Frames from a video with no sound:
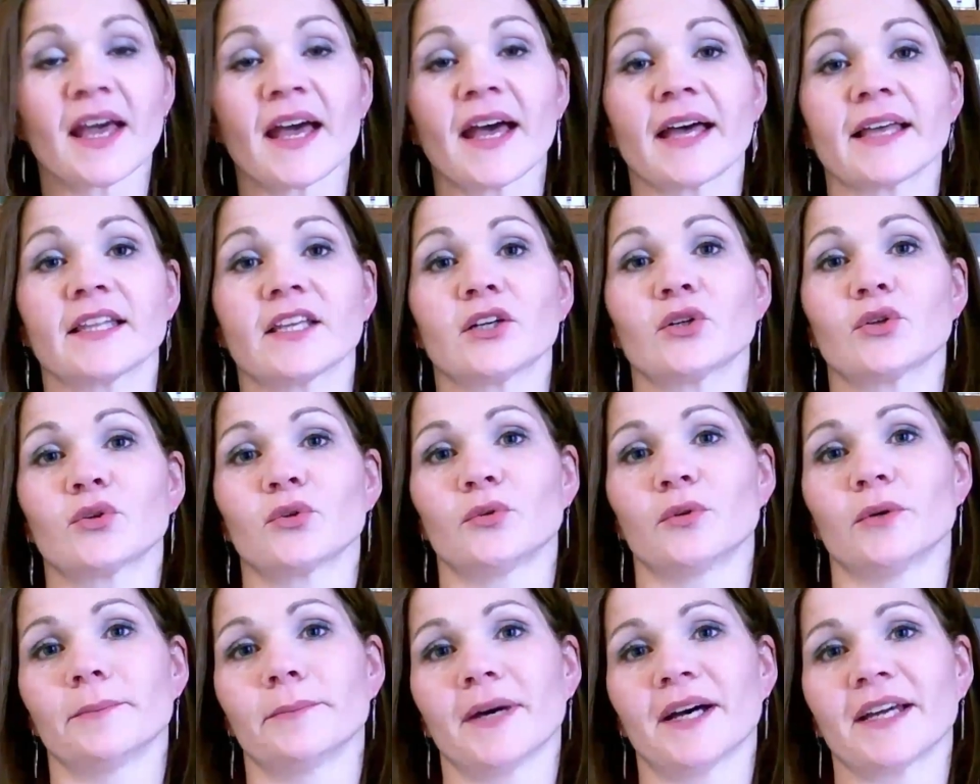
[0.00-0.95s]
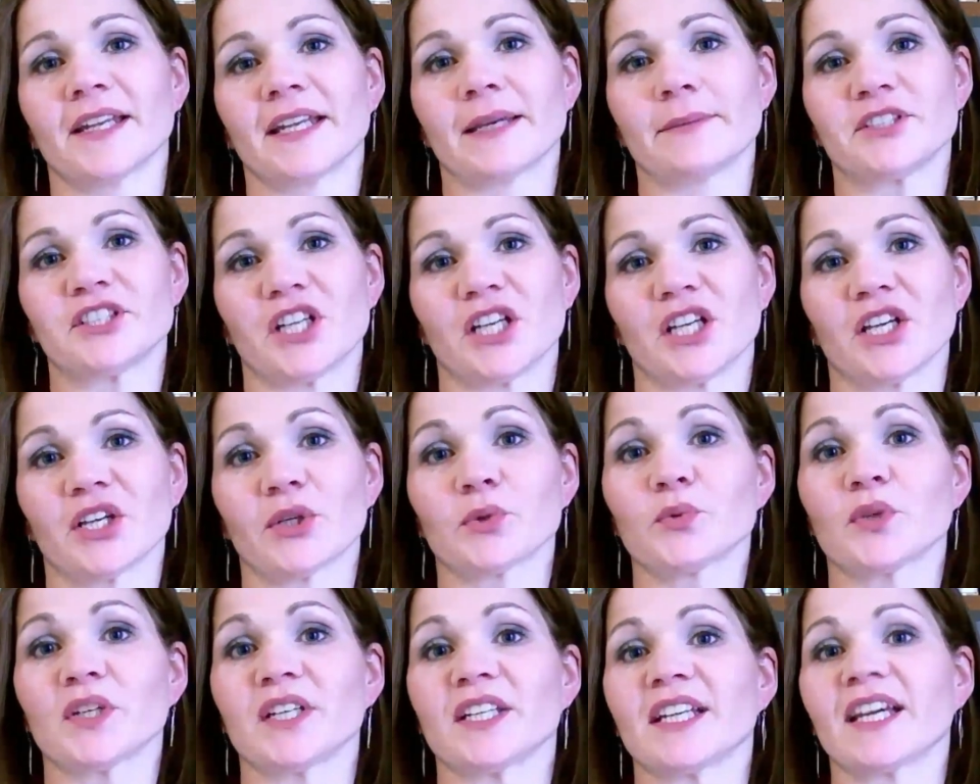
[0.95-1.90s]
Hello, my name's Charlotte
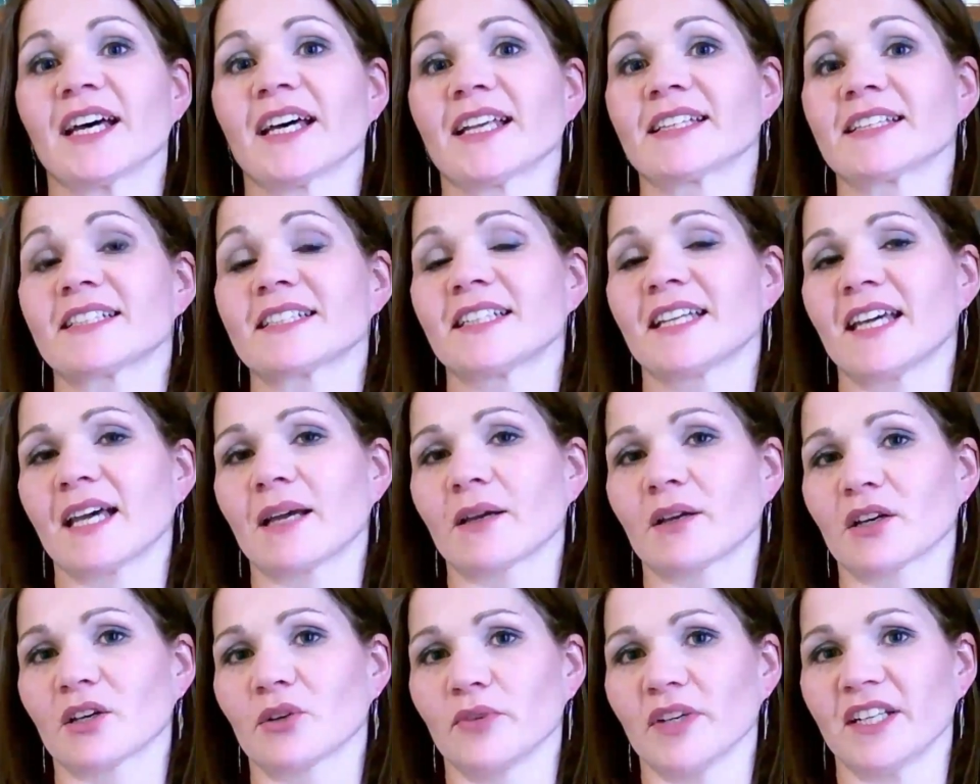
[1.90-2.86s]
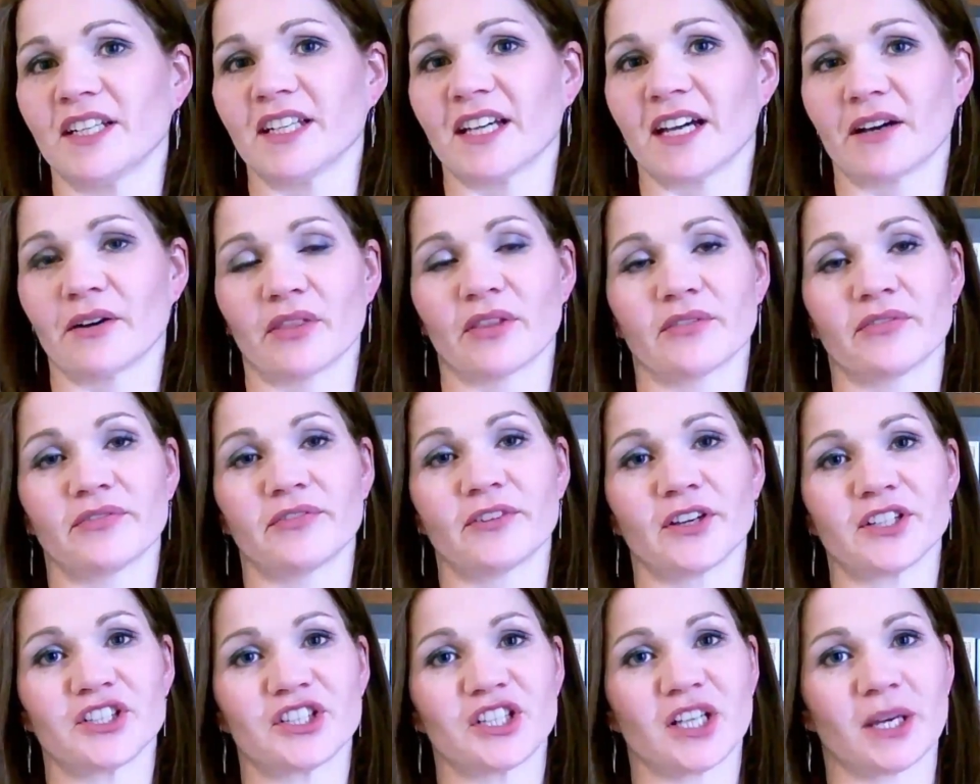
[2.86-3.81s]
Goodwin, and today I'm going to read out the
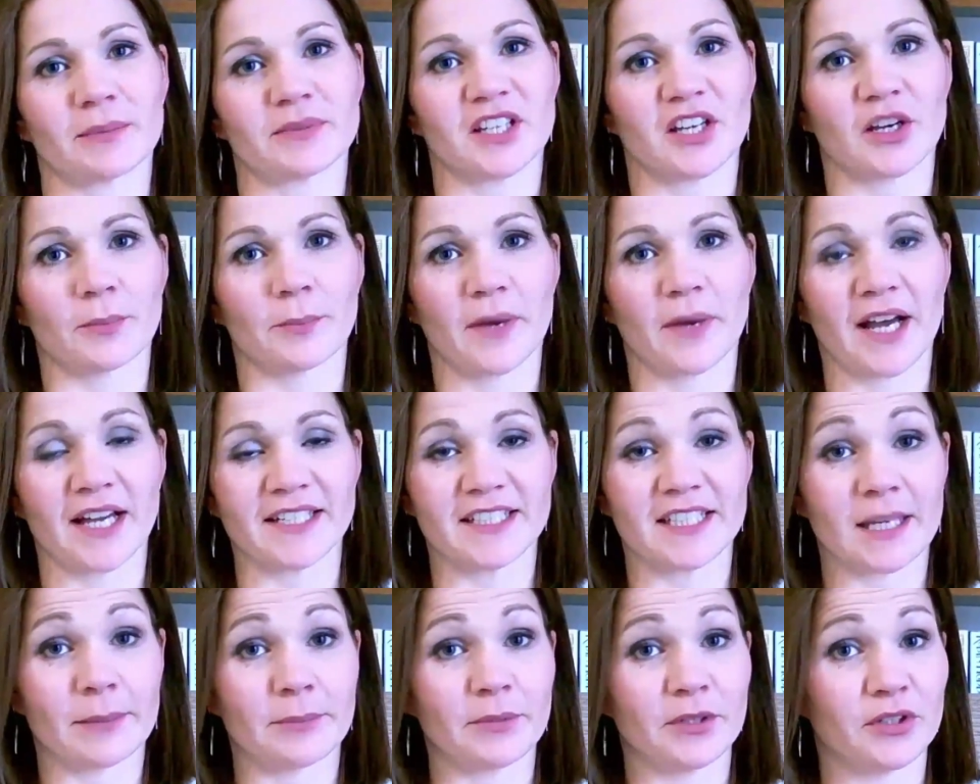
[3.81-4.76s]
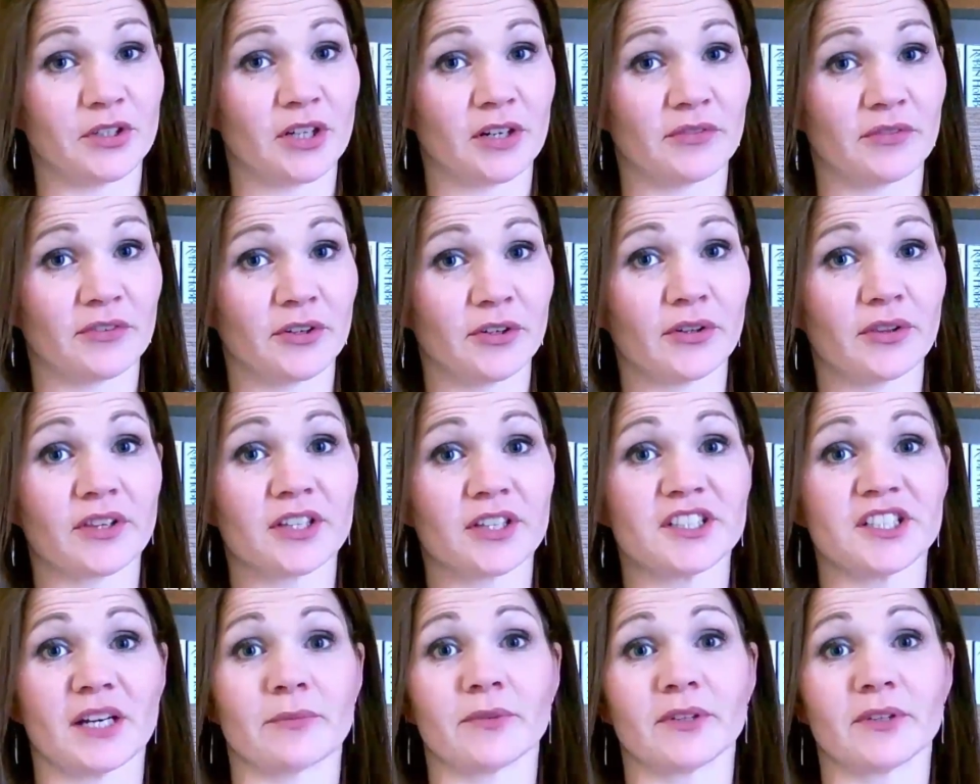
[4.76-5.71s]
first chapter of my debut novel, The
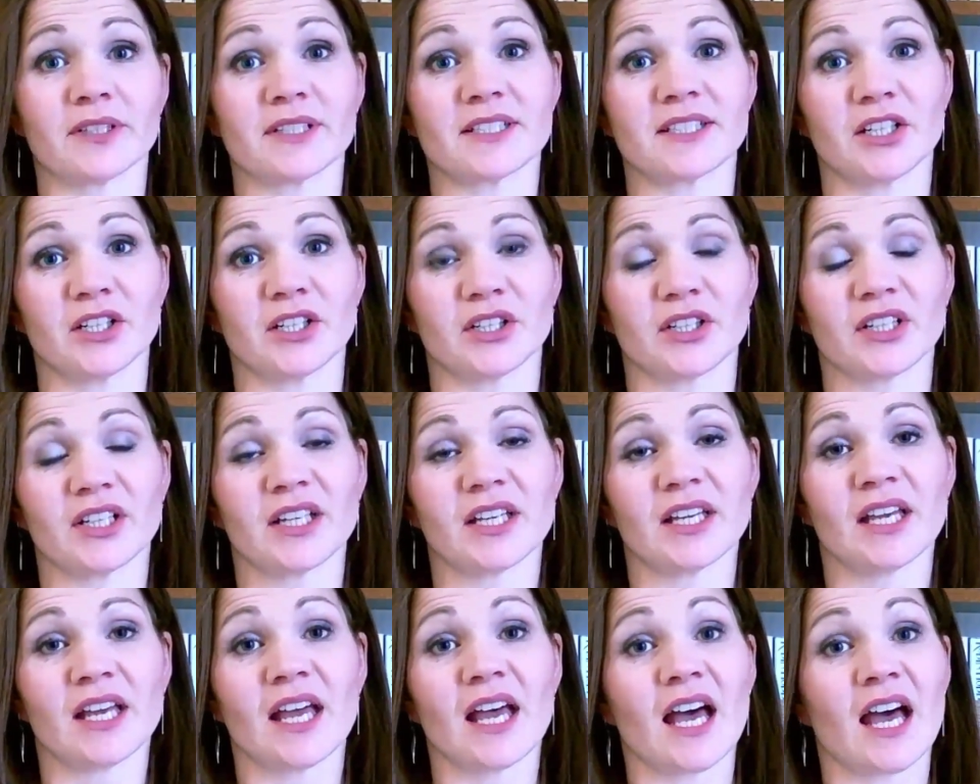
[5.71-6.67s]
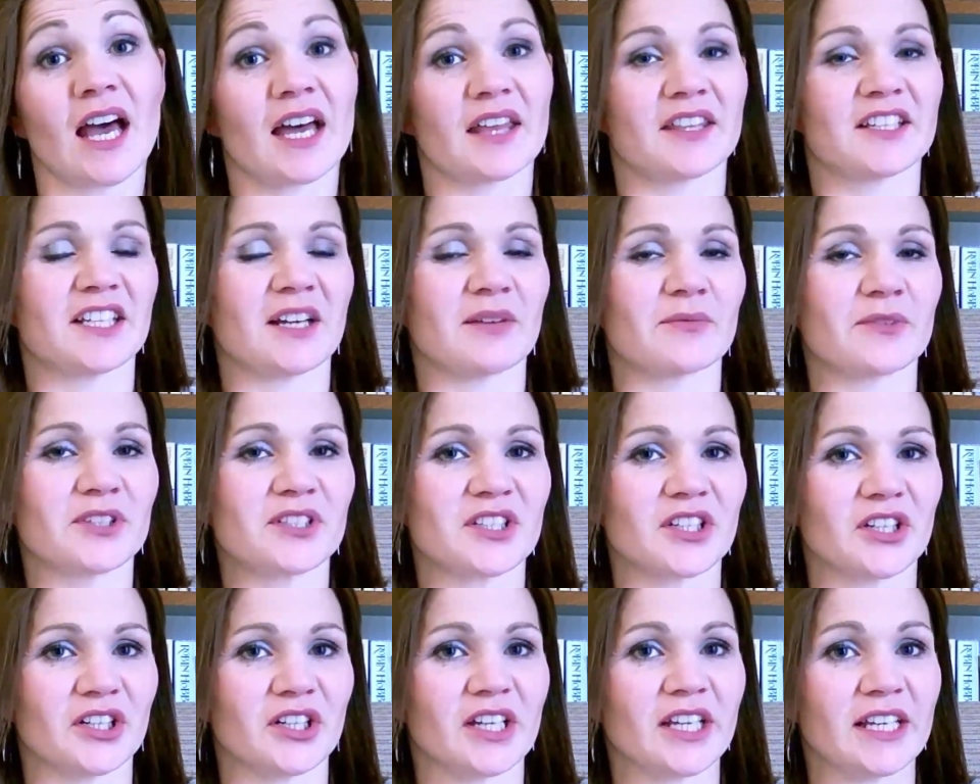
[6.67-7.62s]
General Sun. The General
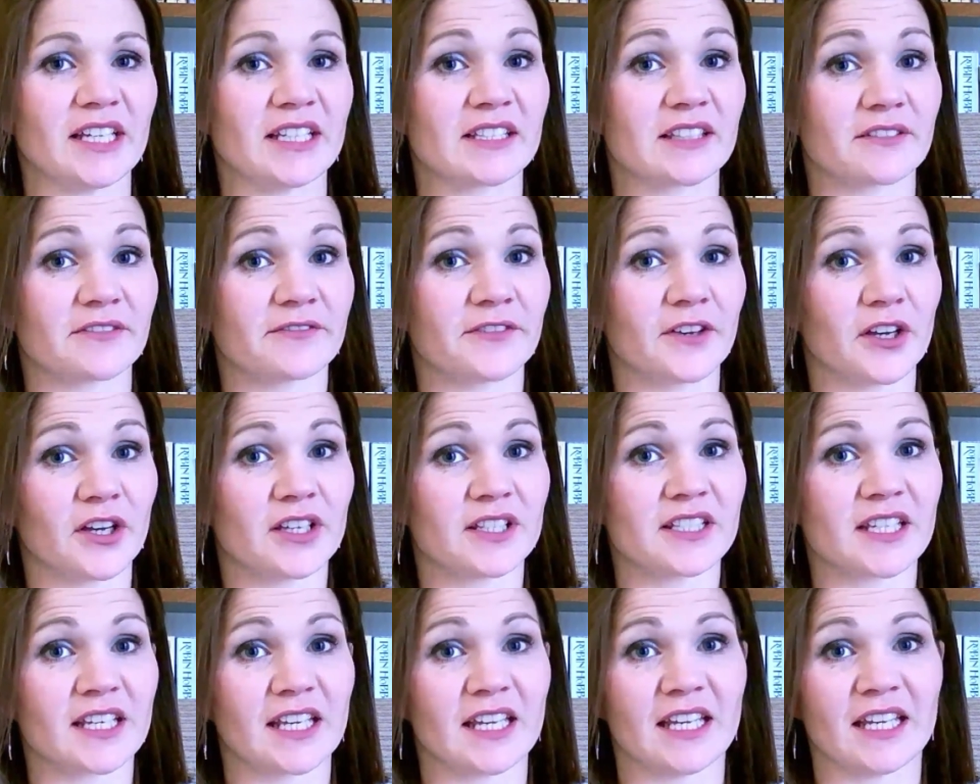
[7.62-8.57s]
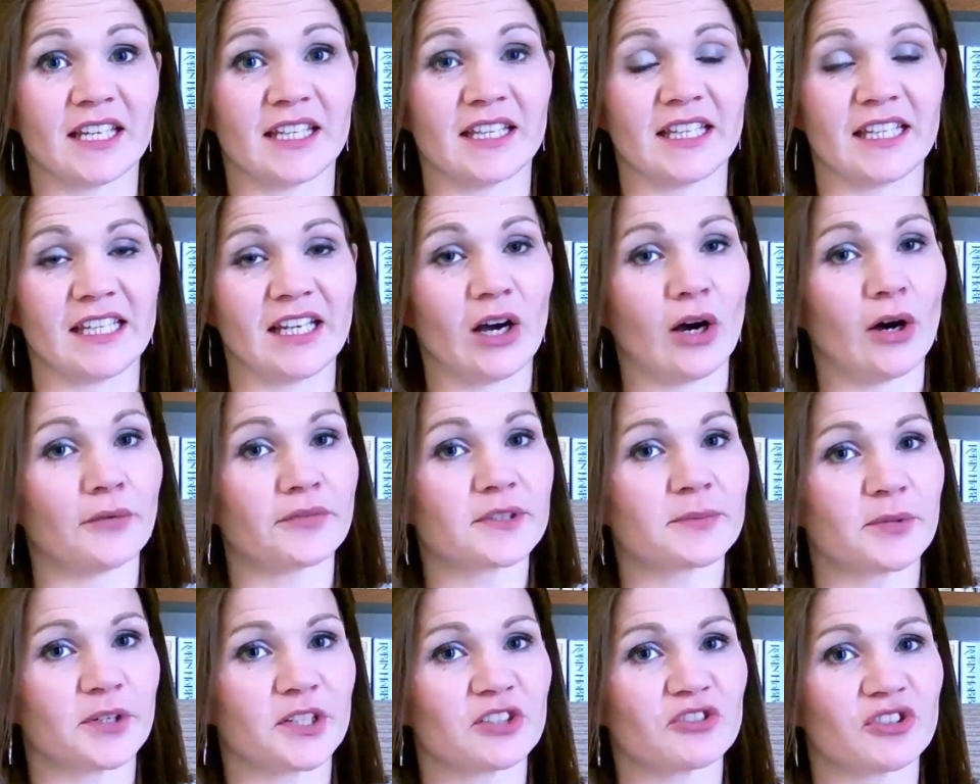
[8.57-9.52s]
Sun is the first in the
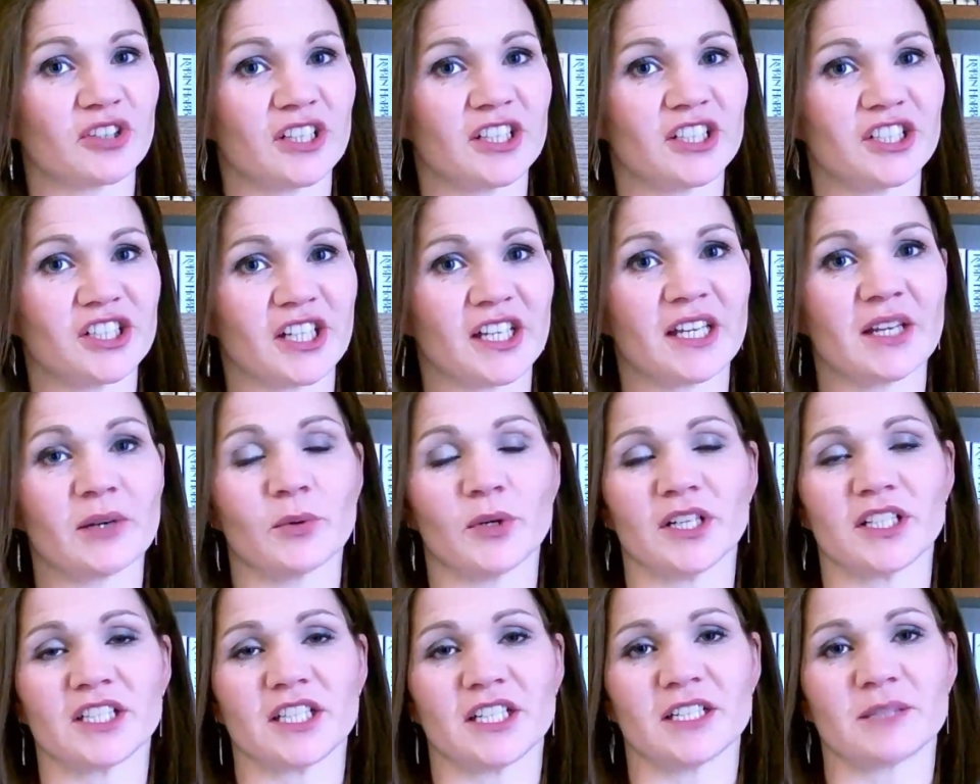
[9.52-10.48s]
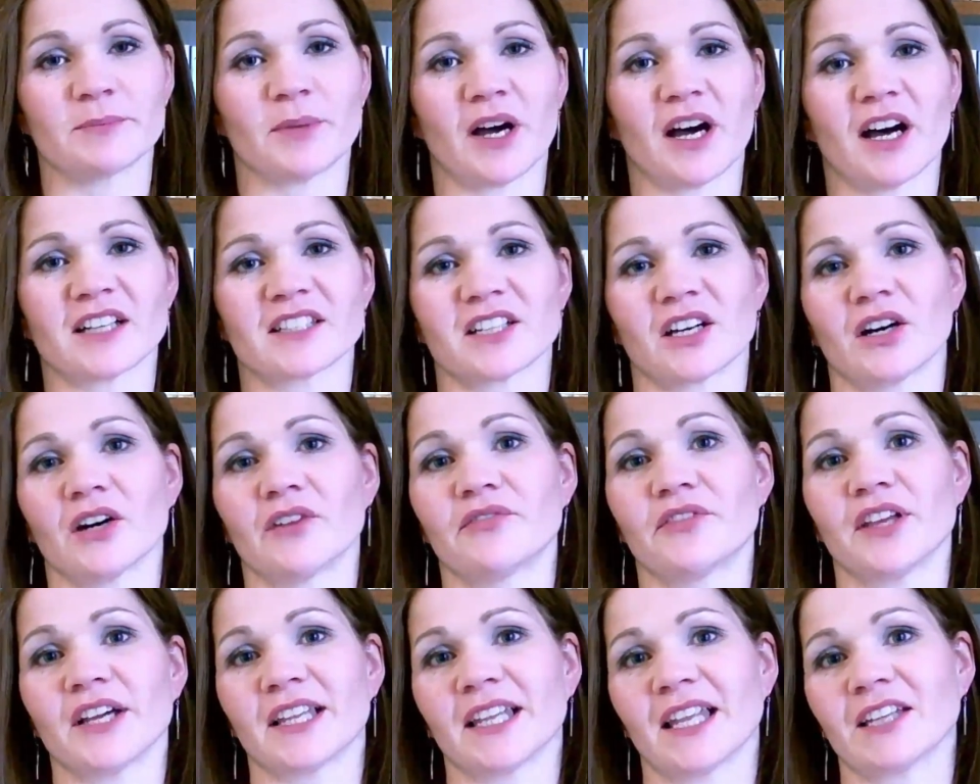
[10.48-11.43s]
Offspring Trilogy, which is part of
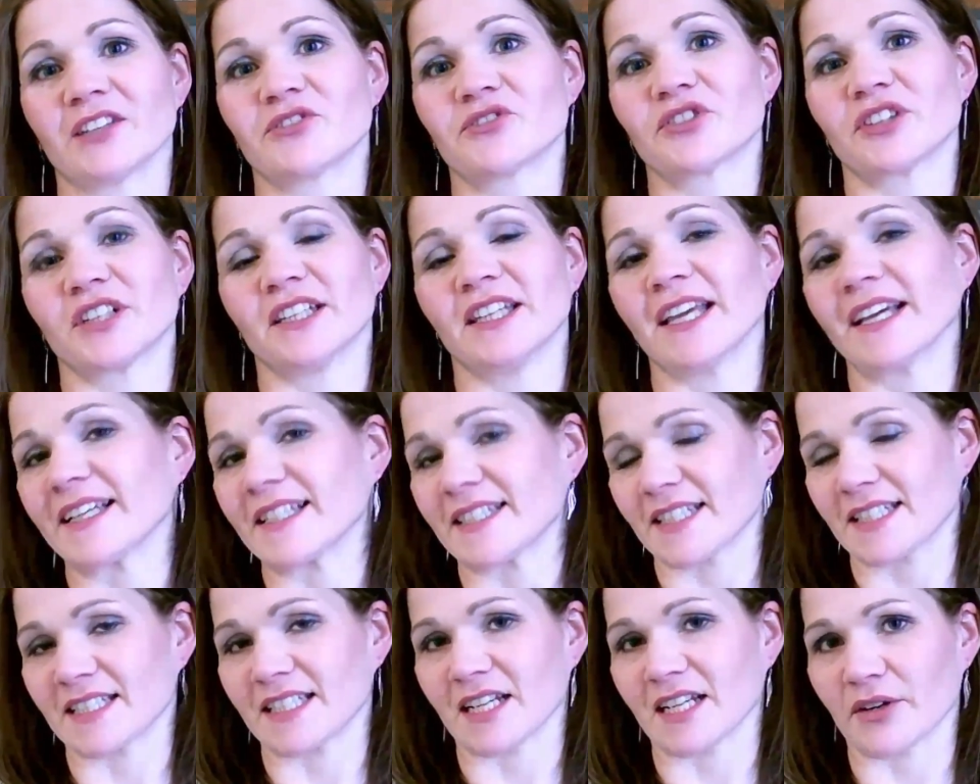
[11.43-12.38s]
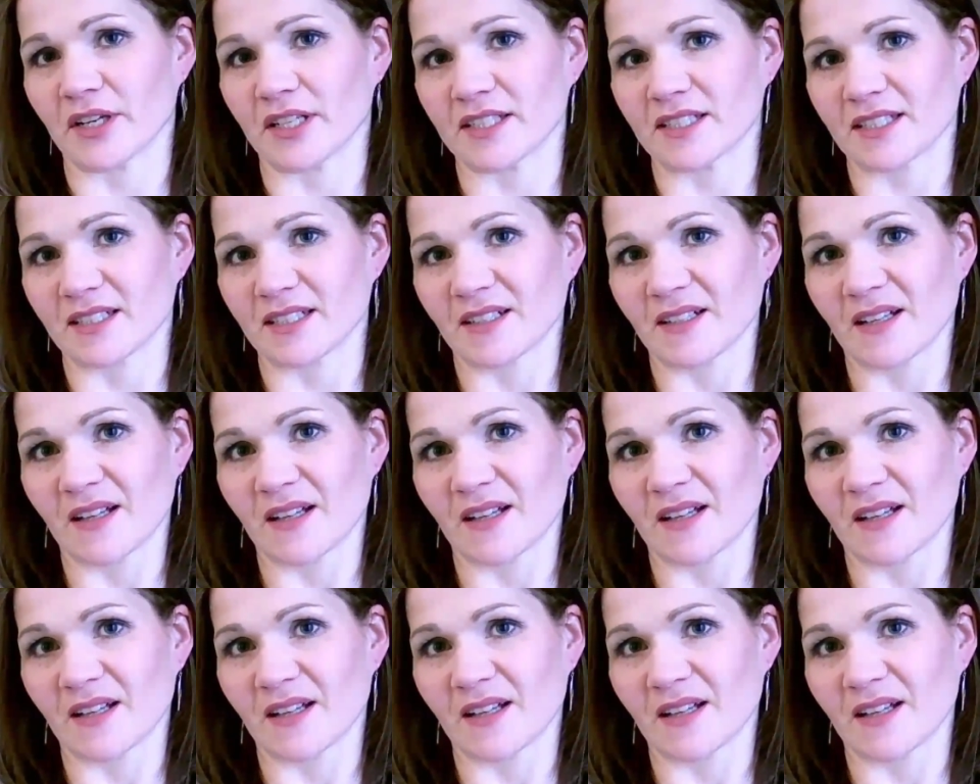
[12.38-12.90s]
the Gallantrian Legacy series.